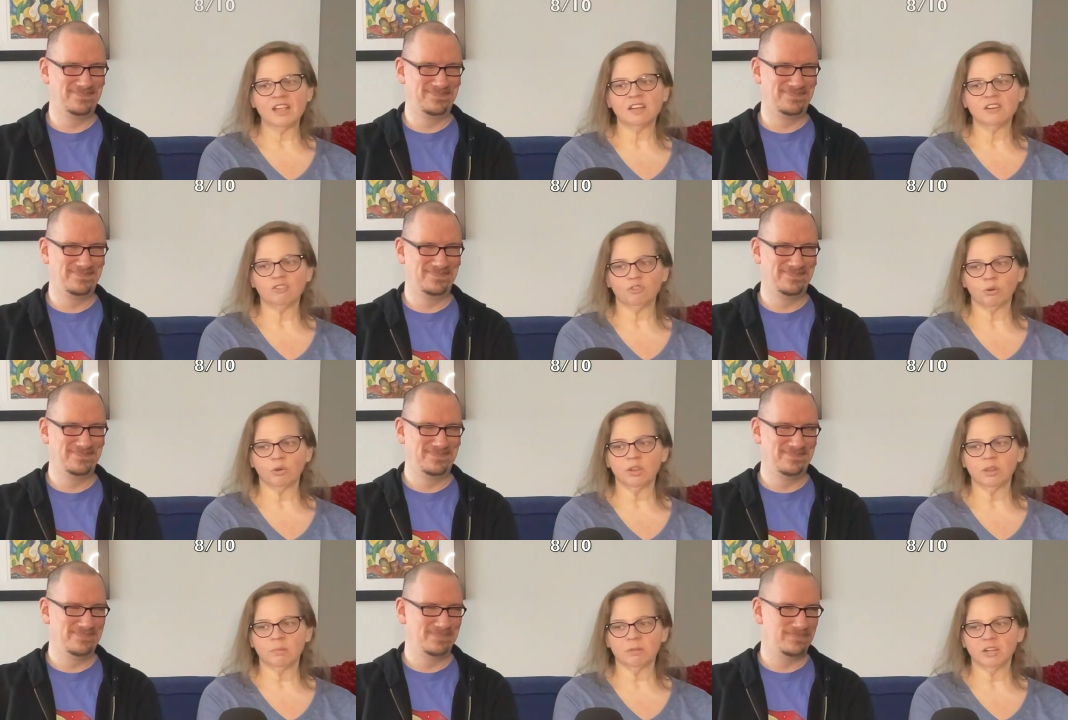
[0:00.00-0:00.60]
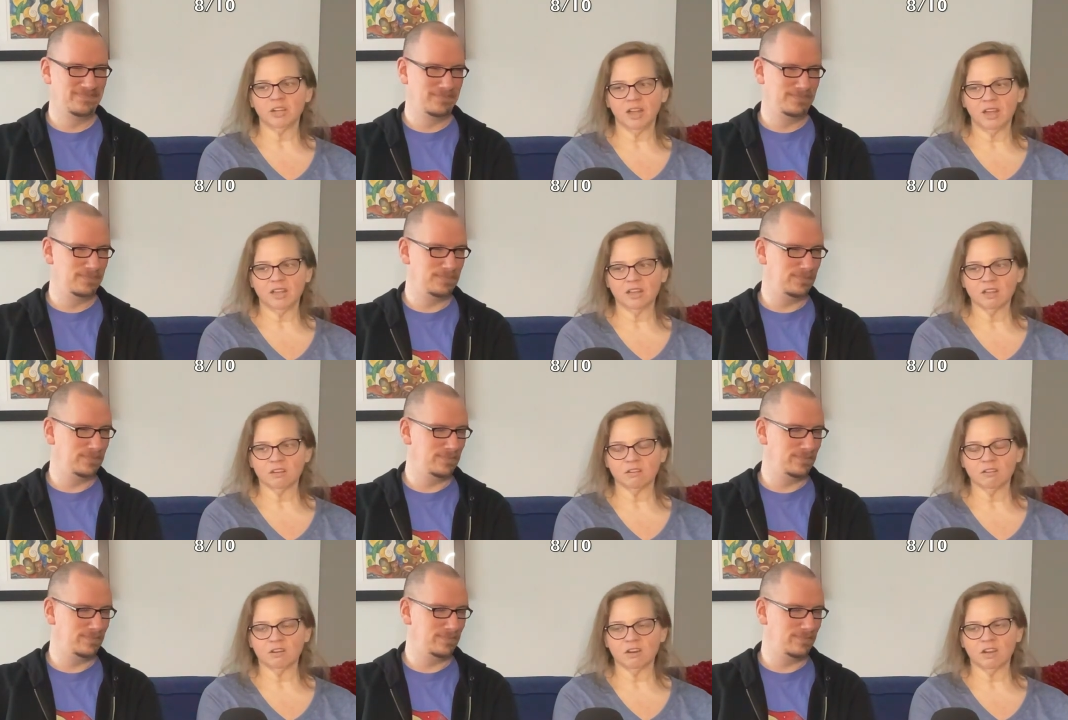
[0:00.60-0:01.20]
Speaker 1: enjoy them a lot. They're
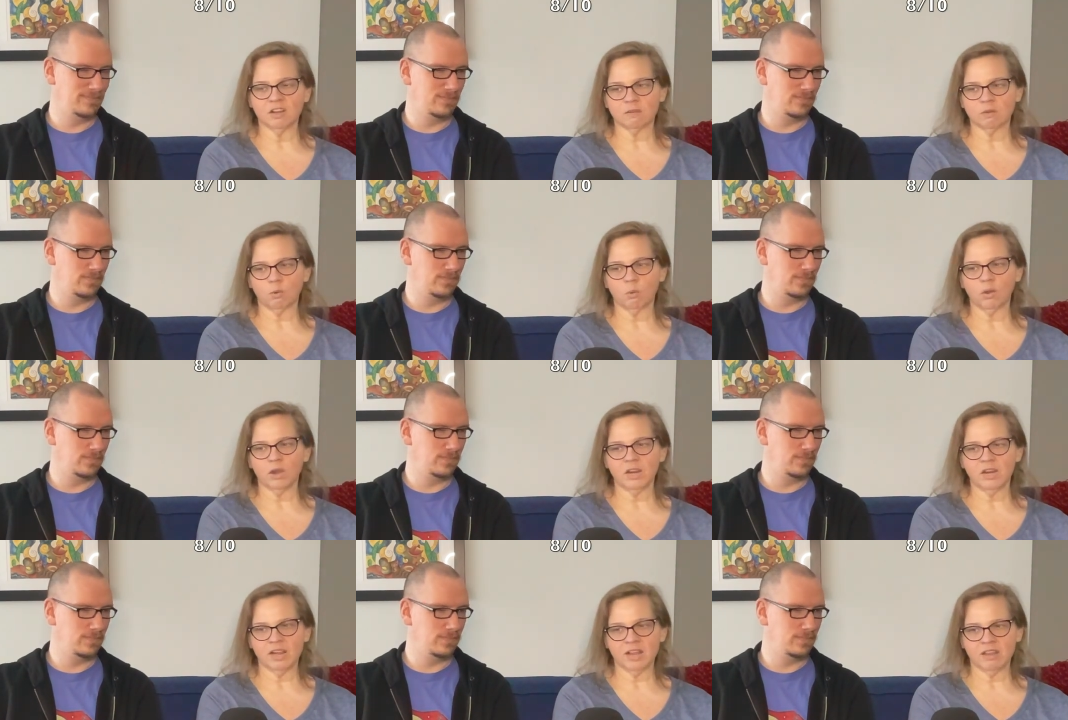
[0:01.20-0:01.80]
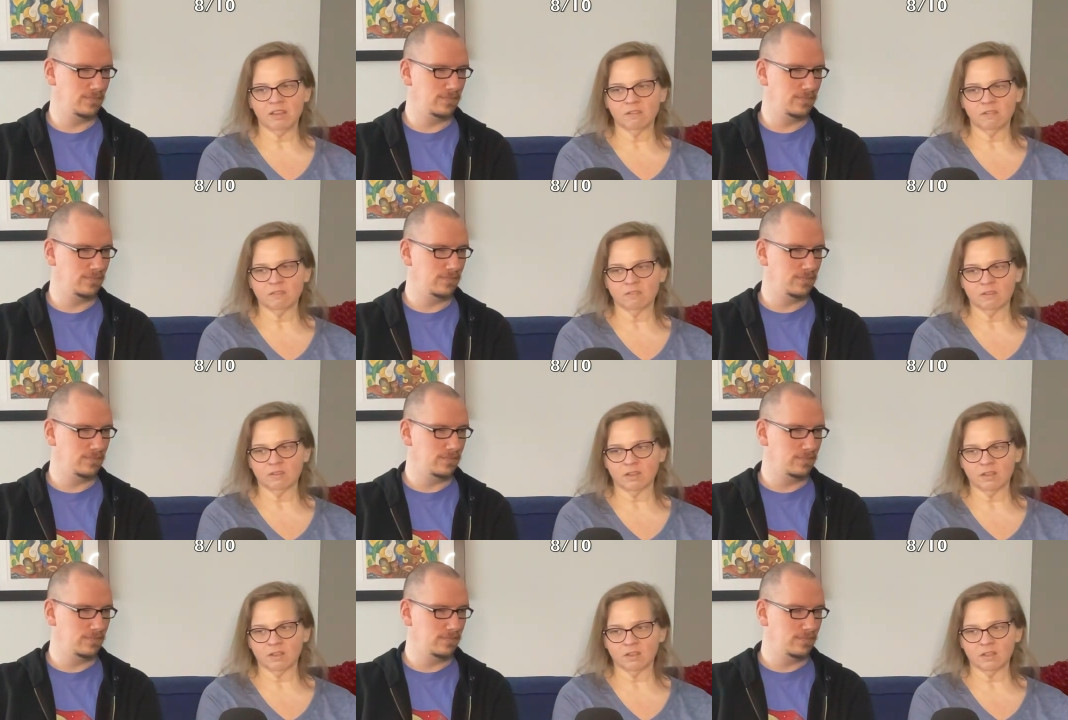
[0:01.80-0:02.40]
not quite as
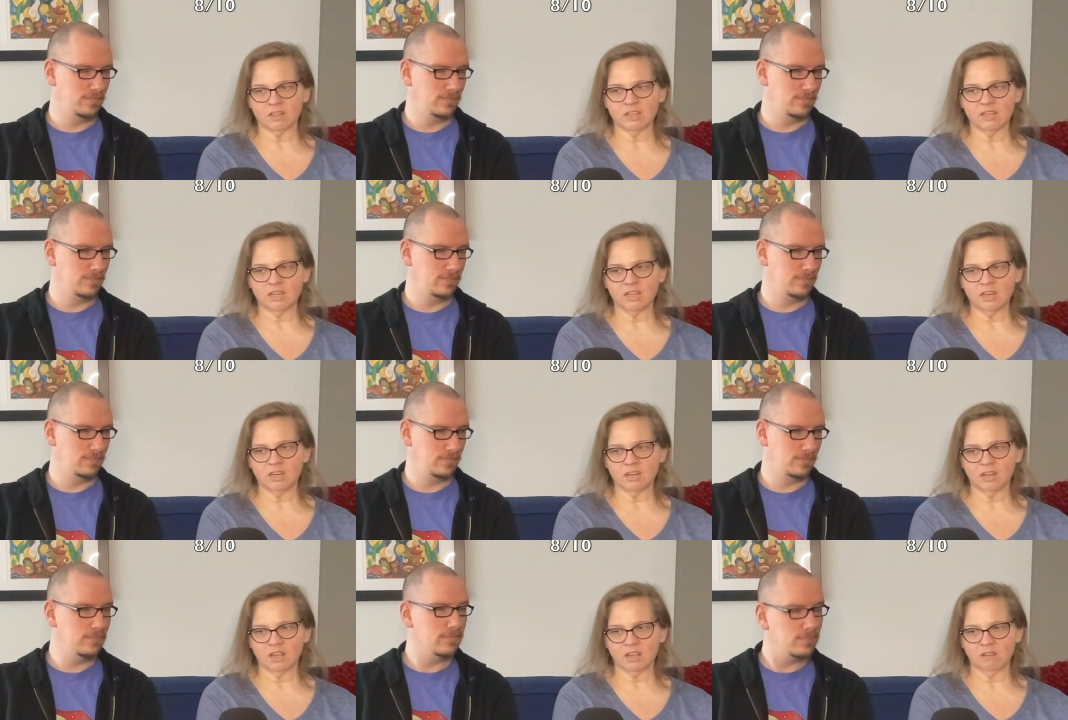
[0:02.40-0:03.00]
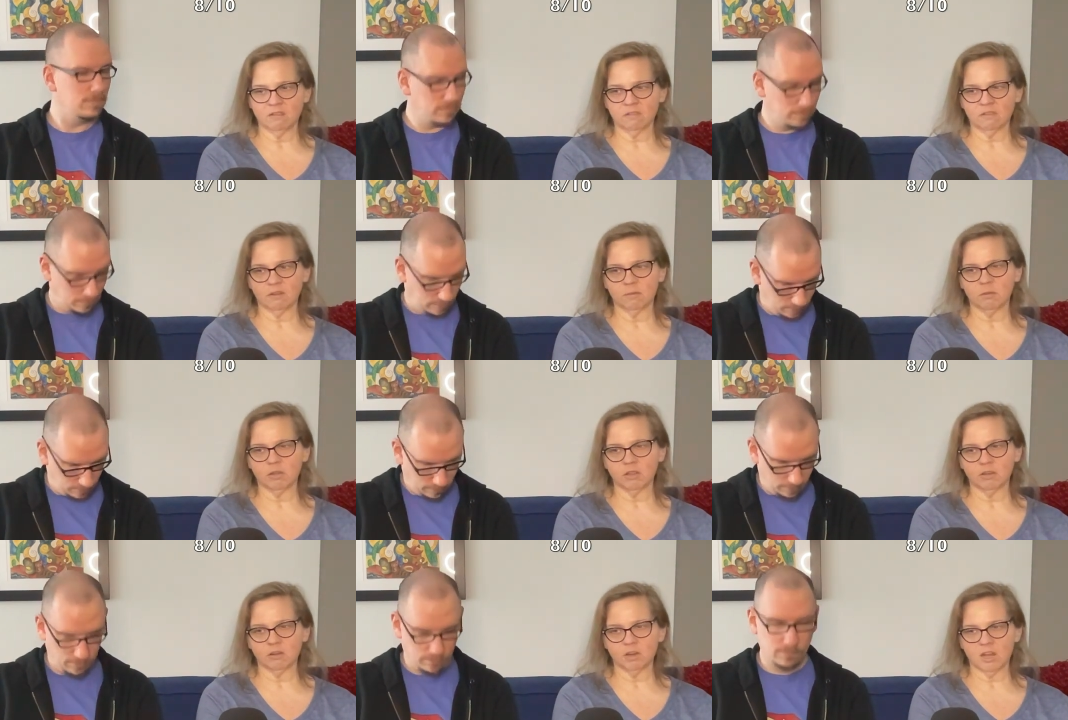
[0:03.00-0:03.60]
clean as some
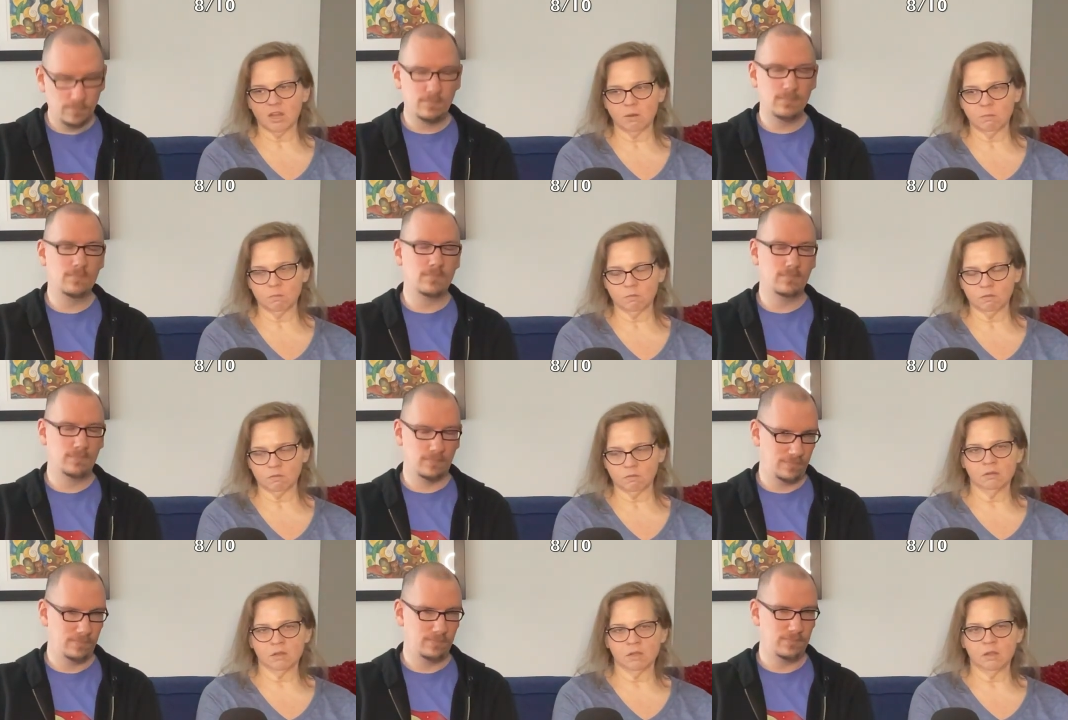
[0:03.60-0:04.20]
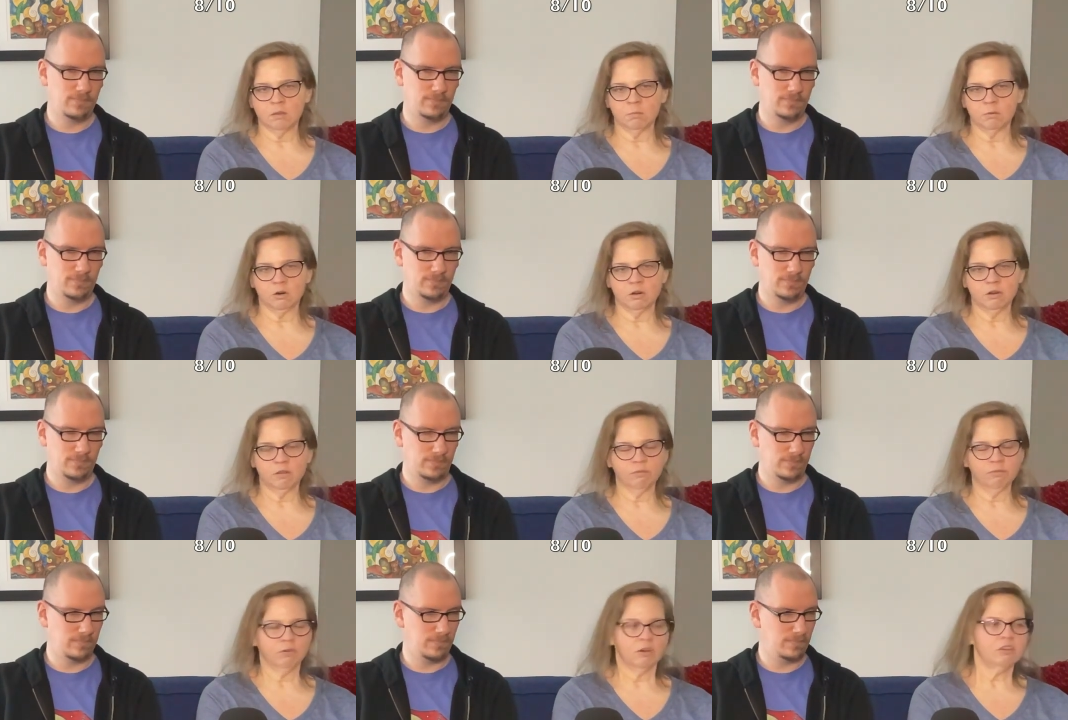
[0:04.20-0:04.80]
other games in the Mario
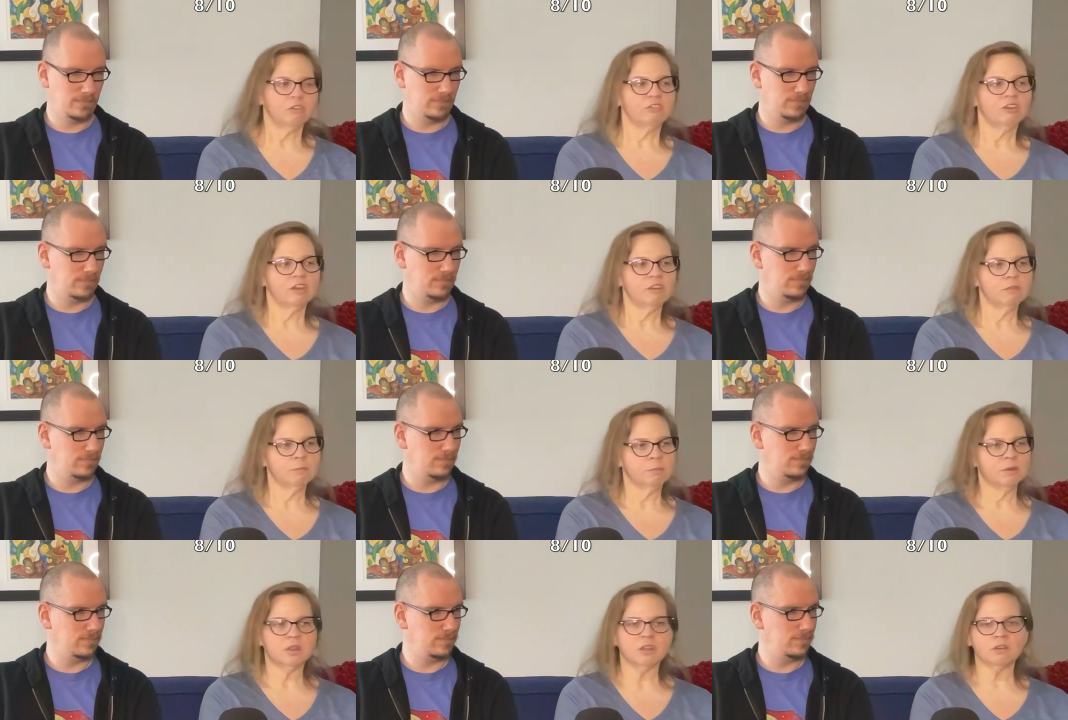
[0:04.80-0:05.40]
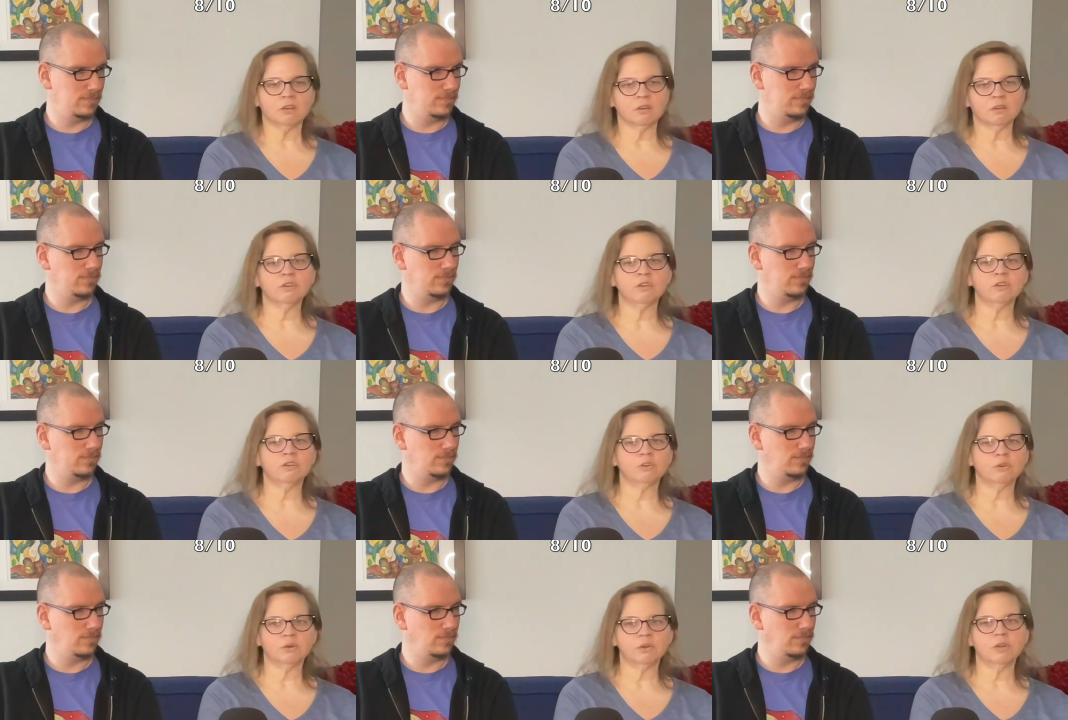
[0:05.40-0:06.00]
franchise, but they're
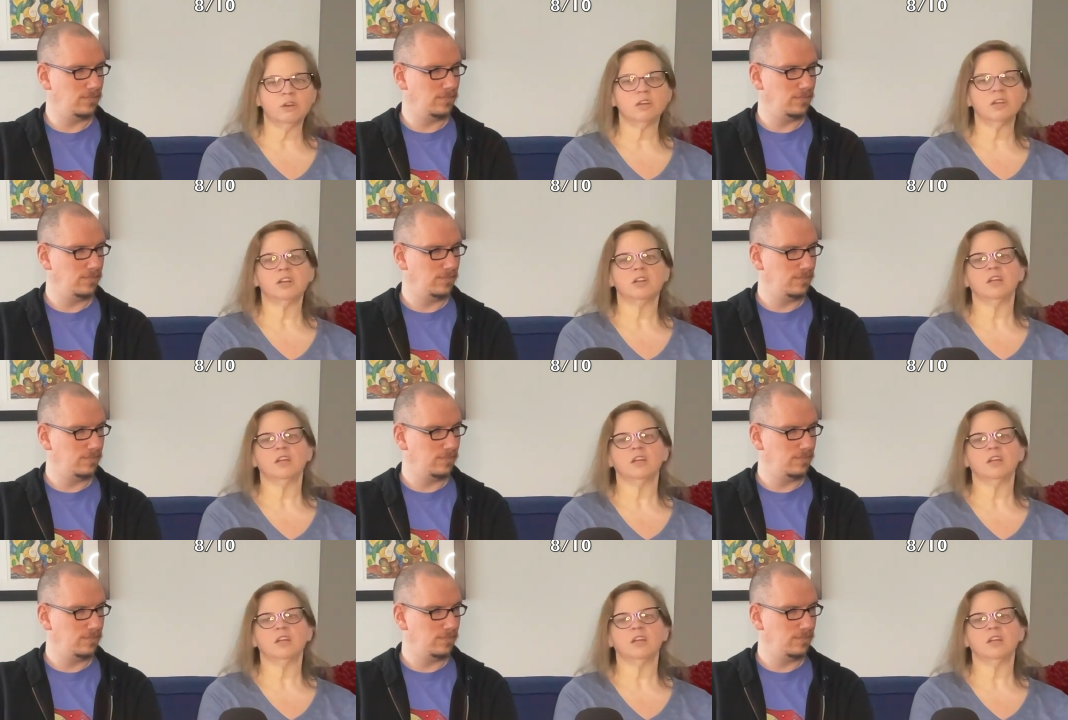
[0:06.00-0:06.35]
good and